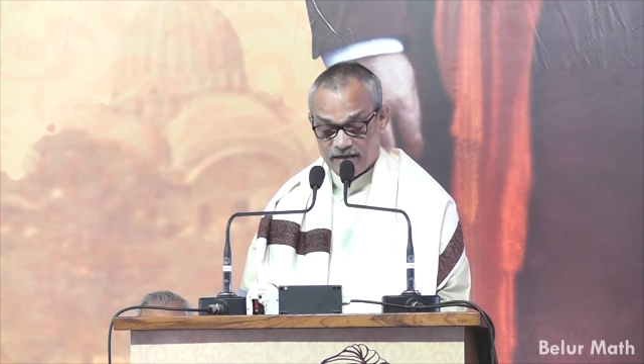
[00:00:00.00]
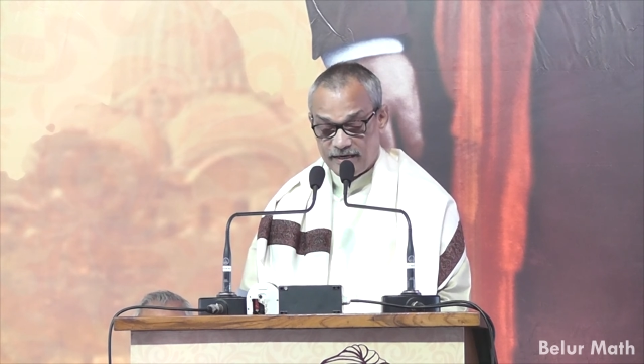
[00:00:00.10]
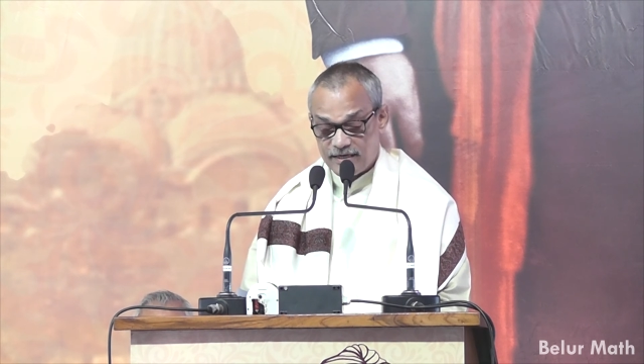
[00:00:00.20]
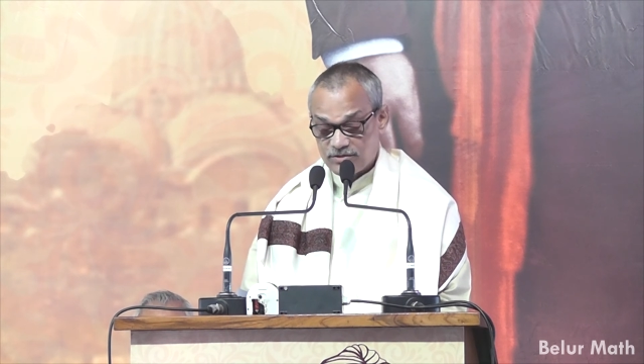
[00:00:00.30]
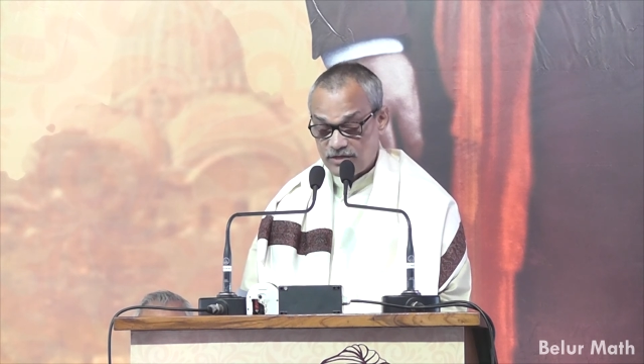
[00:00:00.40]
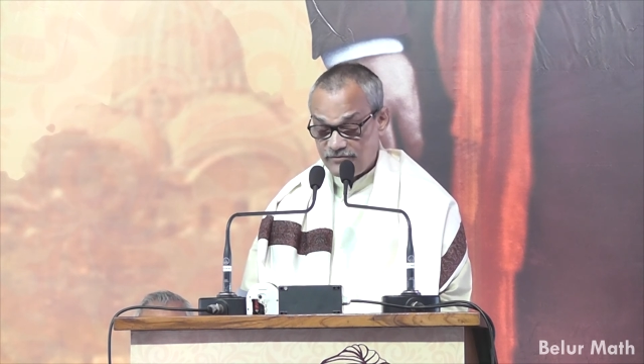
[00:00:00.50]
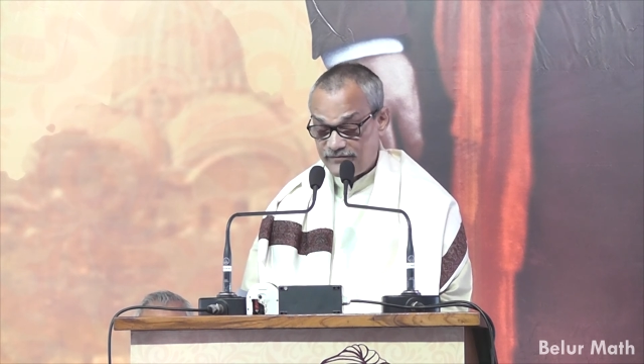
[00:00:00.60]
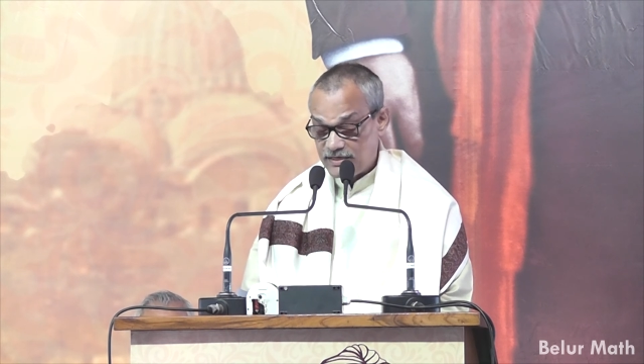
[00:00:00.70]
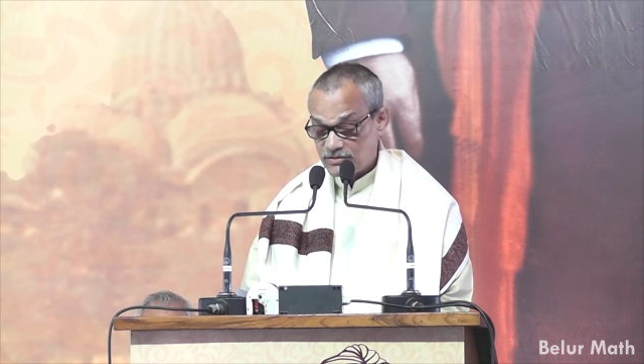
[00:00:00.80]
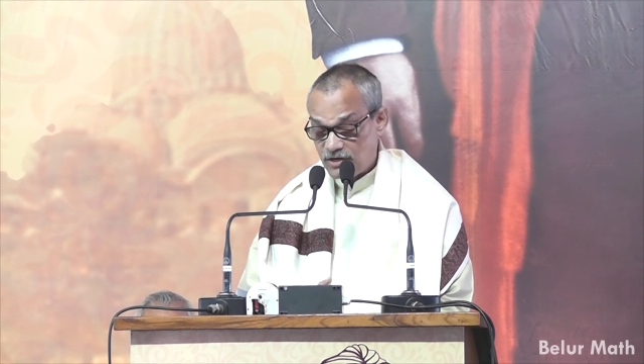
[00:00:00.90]
It is,
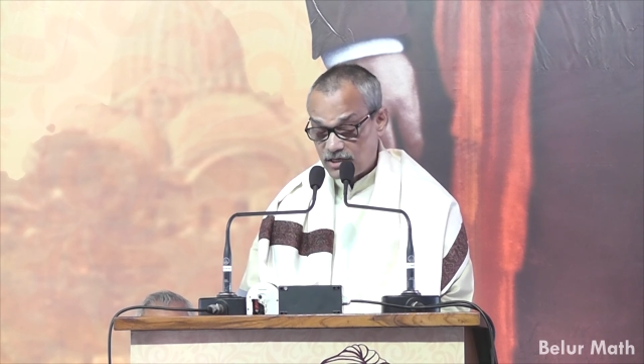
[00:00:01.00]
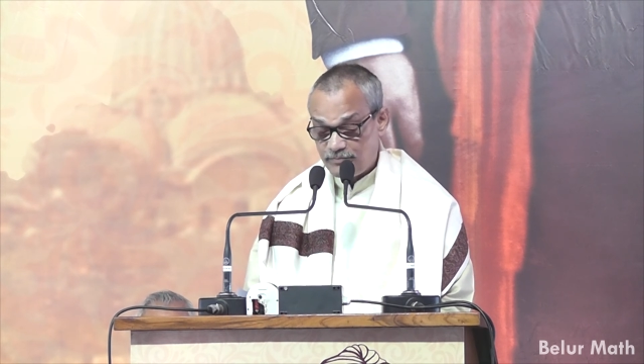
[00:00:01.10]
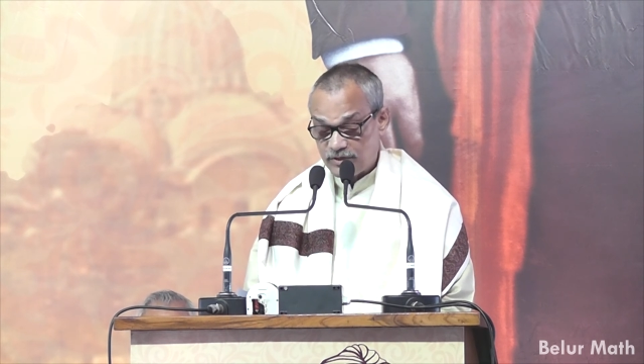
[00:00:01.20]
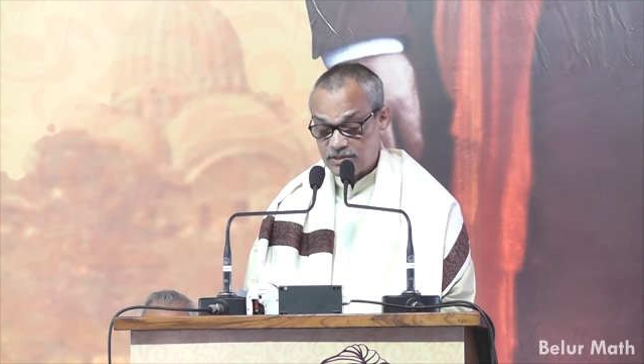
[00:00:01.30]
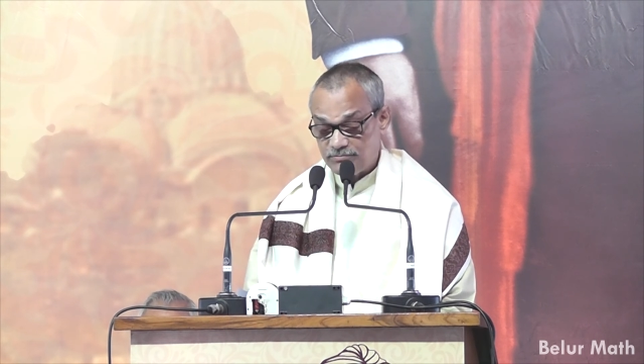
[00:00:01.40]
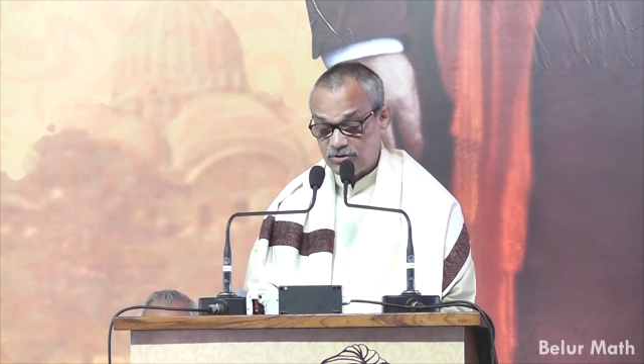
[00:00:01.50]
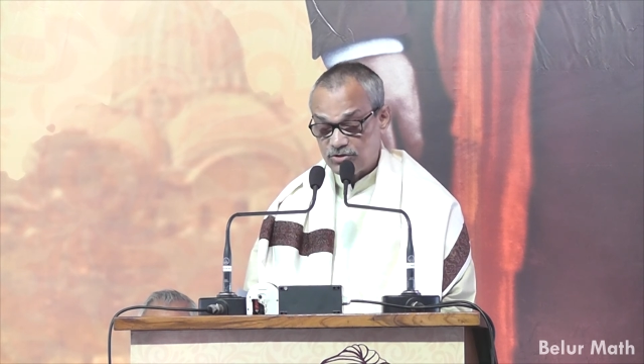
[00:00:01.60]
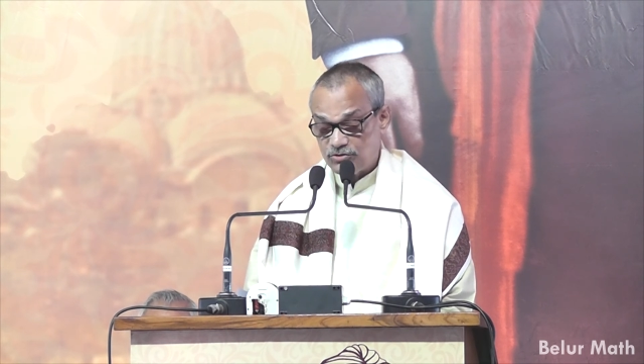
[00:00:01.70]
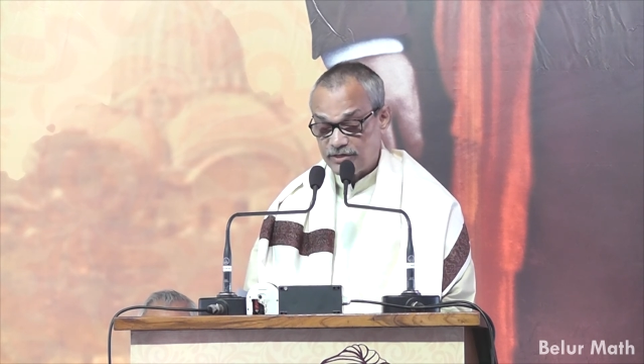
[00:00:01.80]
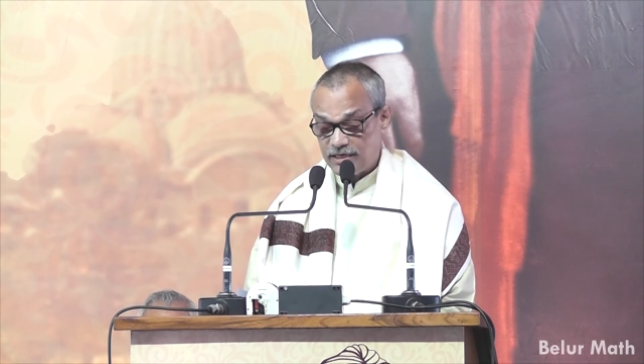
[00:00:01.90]
if it is not possible
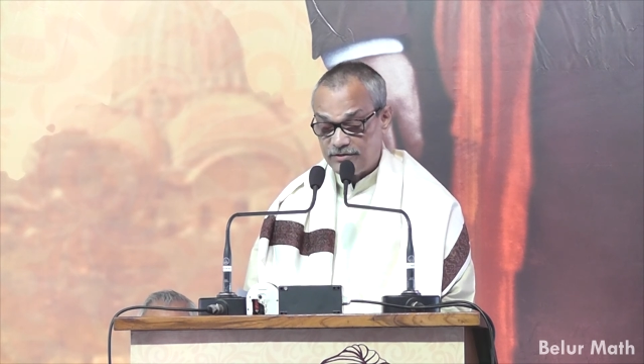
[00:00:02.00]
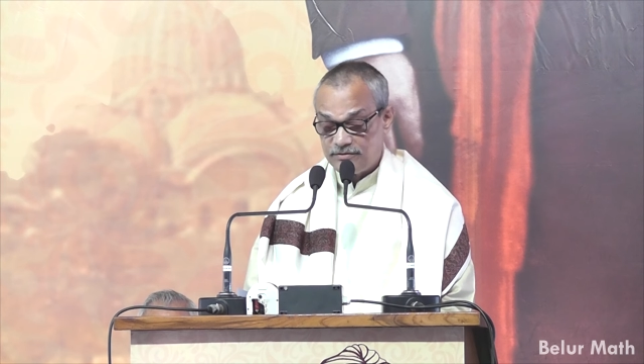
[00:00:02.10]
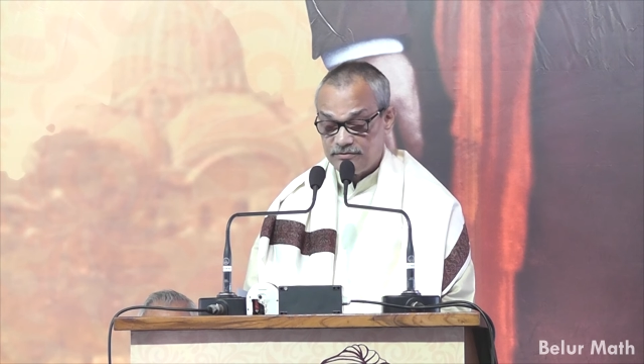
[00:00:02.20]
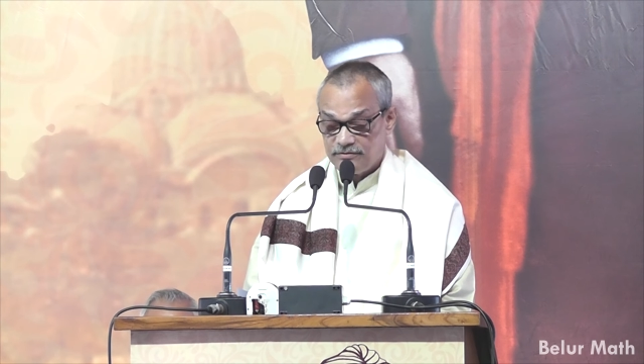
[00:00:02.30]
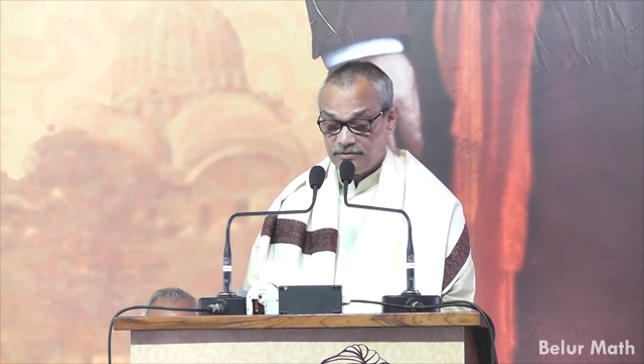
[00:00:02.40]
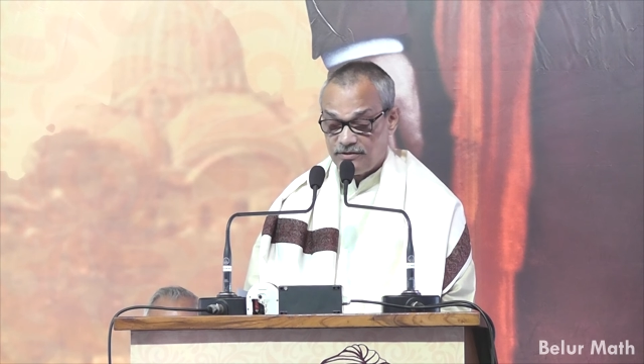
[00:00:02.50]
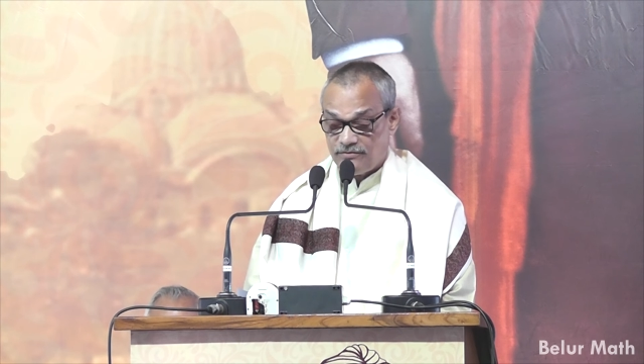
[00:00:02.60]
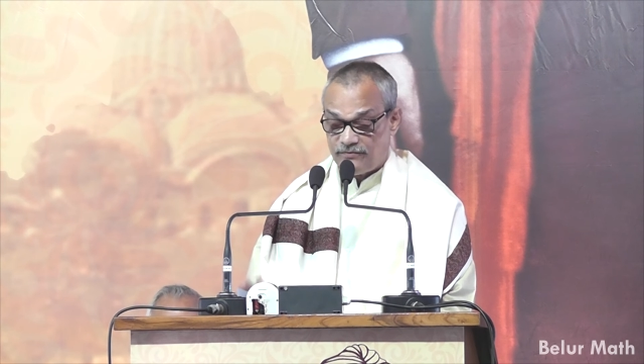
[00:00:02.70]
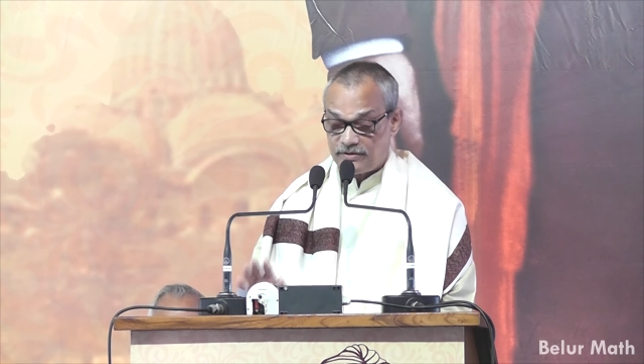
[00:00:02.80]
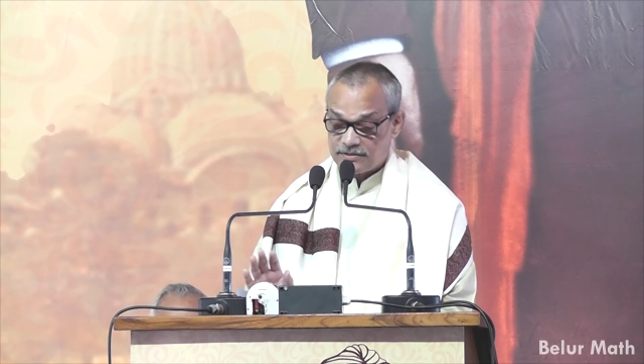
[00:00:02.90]
to donate
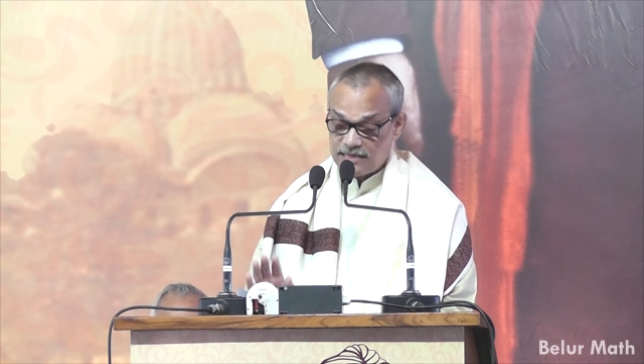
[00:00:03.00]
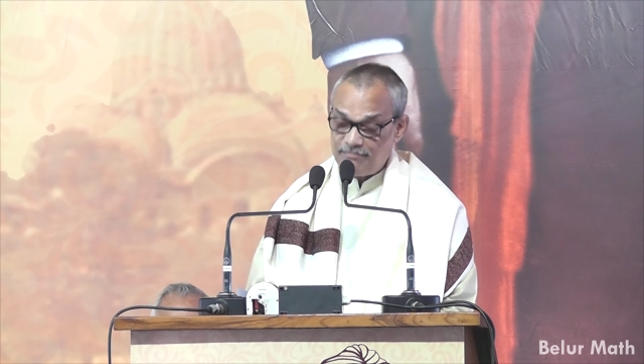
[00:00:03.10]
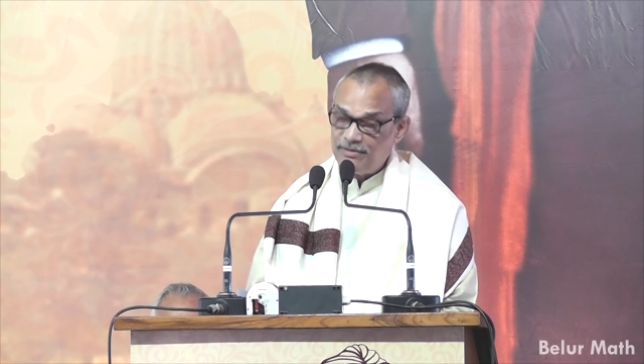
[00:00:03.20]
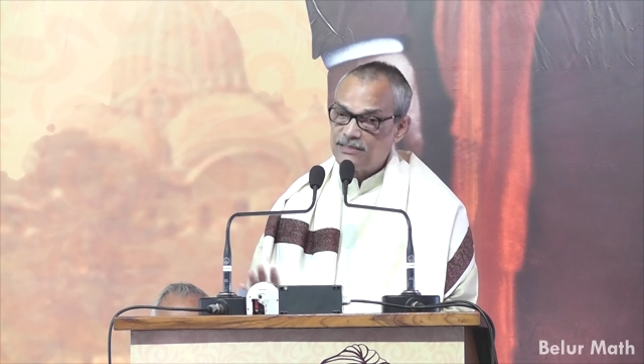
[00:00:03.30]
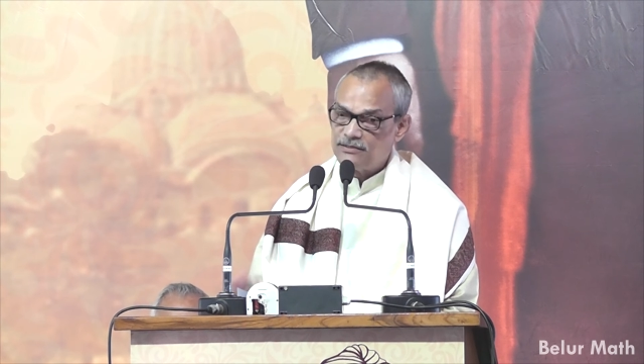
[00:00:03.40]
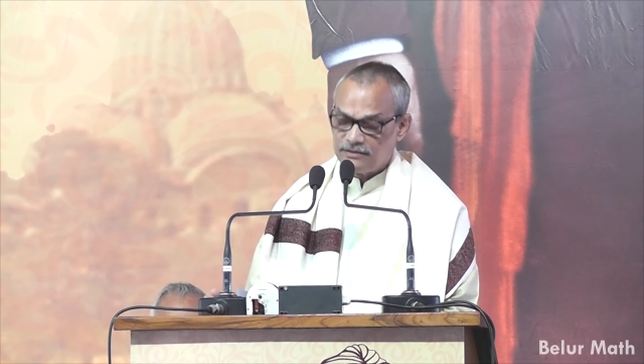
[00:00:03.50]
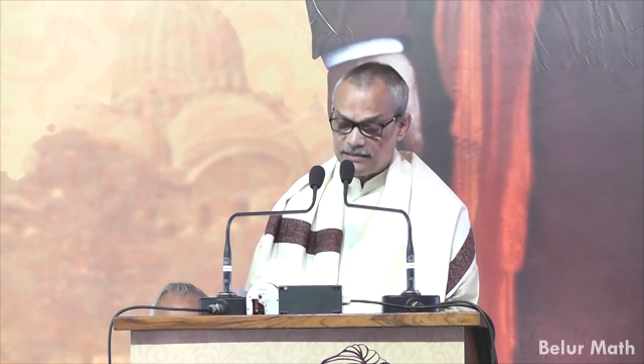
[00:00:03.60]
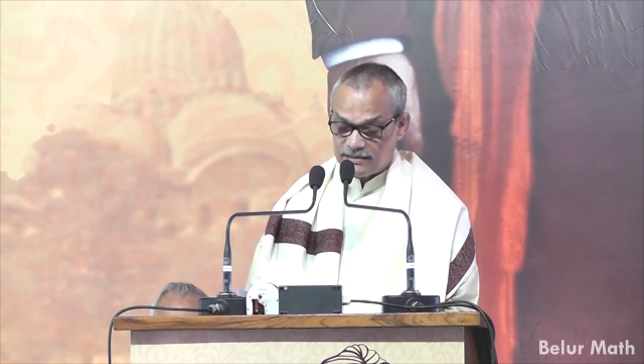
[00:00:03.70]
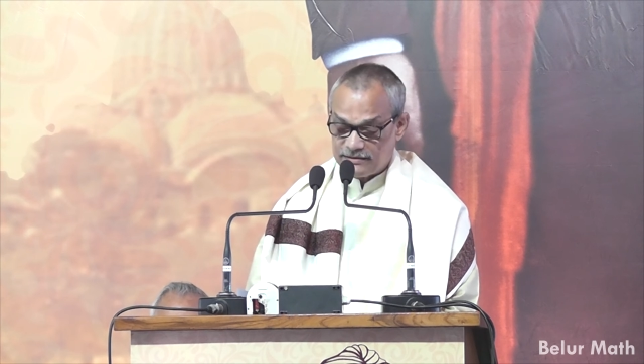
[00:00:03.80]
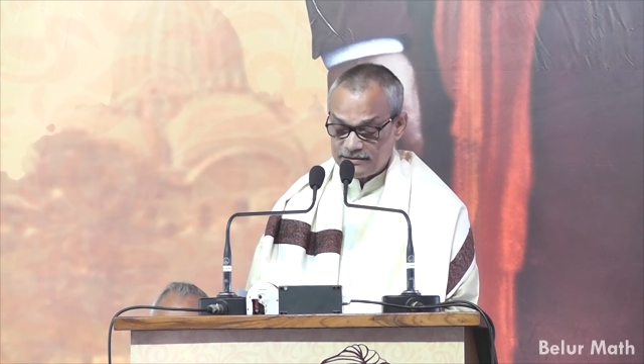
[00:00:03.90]
for some reason or
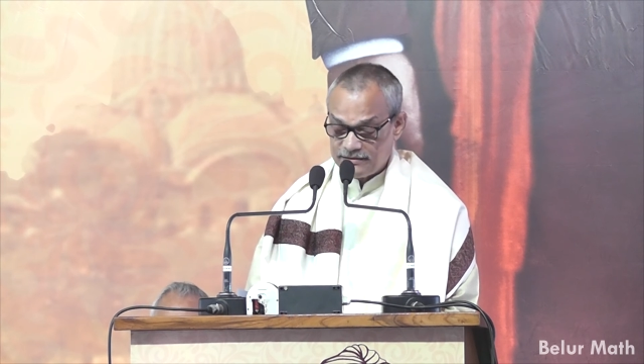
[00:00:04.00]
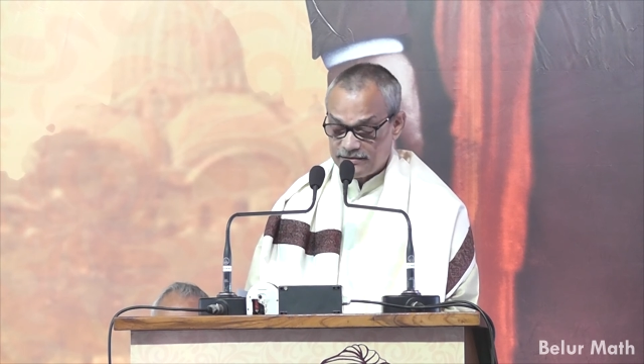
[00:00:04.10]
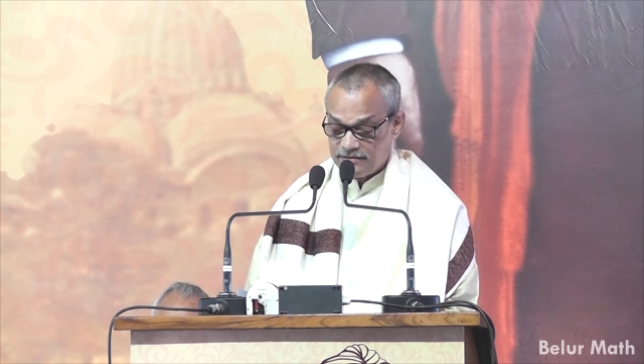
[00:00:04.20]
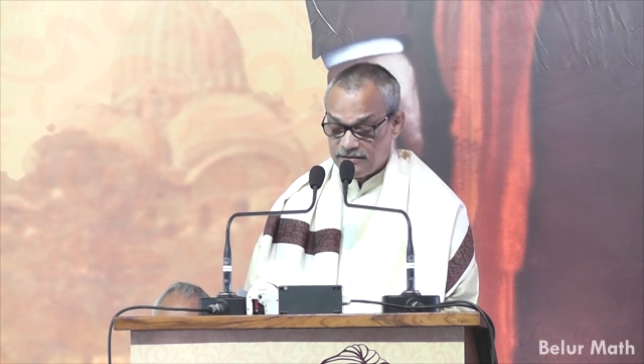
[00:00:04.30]
the other,